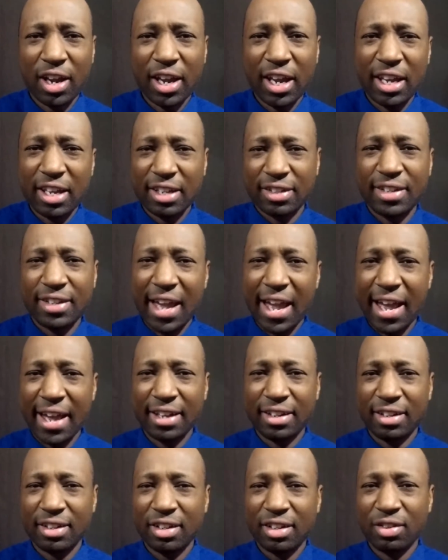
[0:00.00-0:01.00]
is
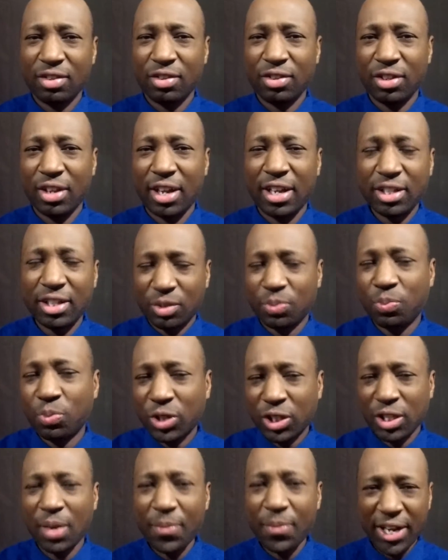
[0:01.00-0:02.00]
at is
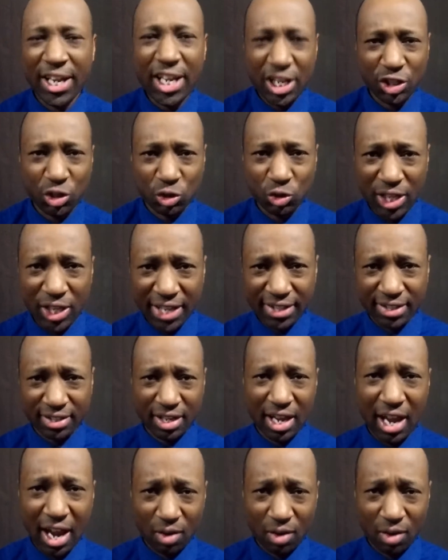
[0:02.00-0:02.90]
some of the issues that's